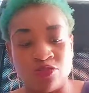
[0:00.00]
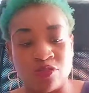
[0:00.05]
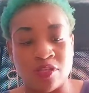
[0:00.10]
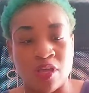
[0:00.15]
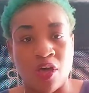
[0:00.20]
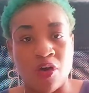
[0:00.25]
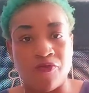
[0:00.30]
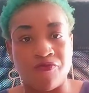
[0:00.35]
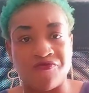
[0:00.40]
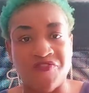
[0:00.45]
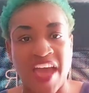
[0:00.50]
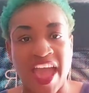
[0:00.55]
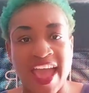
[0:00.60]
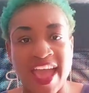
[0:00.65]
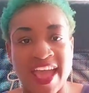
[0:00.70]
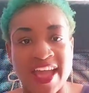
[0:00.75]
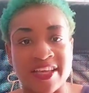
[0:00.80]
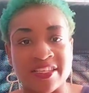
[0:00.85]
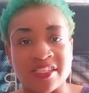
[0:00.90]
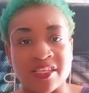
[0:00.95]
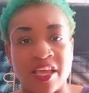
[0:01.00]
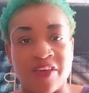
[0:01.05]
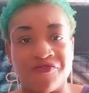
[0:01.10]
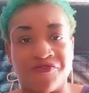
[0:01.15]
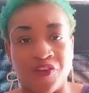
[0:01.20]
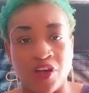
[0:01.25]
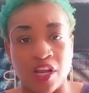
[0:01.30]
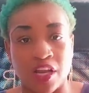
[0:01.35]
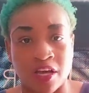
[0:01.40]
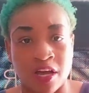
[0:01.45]
who's fast
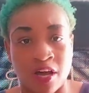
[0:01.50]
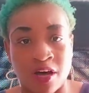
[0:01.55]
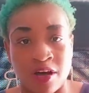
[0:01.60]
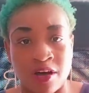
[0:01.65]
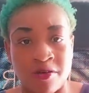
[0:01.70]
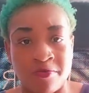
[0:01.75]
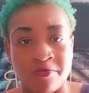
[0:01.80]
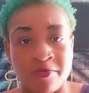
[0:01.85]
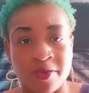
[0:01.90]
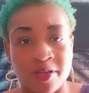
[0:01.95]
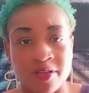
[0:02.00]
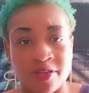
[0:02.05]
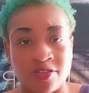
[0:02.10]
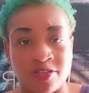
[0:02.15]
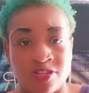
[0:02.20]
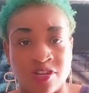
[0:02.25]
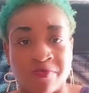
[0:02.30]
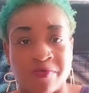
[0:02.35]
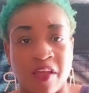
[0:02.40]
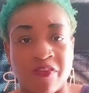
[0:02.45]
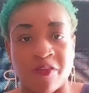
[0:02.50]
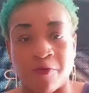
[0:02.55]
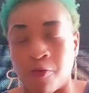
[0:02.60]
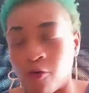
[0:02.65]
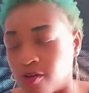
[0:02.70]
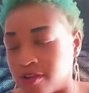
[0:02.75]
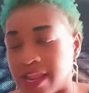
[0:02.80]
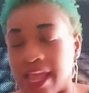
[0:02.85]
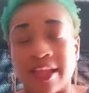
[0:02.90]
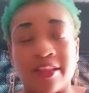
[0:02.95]
and full of cum jumped off the
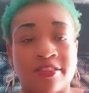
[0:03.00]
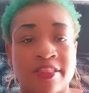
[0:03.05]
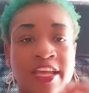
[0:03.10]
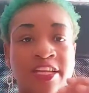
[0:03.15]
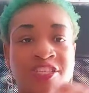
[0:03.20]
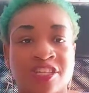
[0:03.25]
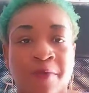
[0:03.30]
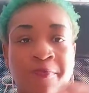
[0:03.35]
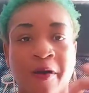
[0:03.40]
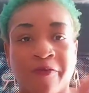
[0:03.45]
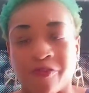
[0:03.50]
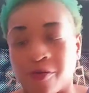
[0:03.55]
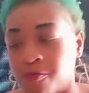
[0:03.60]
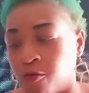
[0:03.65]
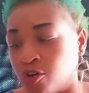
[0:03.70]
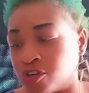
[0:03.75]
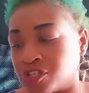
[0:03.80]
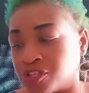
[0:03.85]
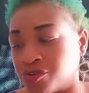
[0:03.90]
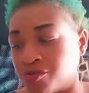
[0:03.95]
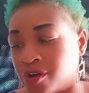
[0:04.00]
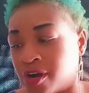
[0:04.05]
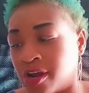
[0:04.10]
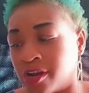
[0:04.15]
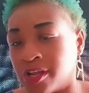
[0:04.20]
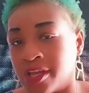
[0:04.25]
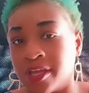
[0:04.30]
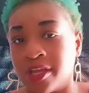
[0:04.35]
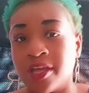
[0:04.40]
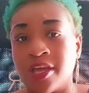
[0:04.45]
porch. They they jump off the porch too
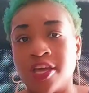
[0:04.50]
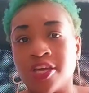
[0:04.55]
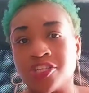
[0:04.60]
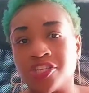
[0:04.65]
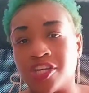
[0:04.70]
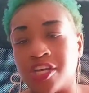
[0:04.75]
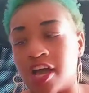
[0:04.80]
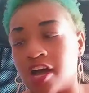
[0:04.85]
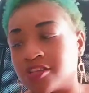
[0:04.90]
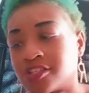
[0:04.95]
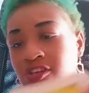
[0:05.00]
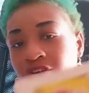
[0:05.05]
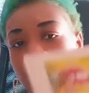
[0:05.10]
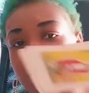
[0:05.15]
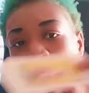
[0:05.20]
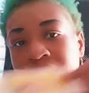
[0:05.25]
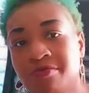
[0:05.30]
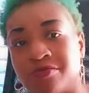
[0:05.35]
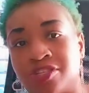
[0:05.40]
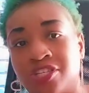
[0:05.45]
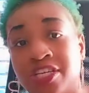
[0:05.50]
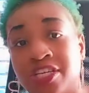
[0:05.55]
early. She also did.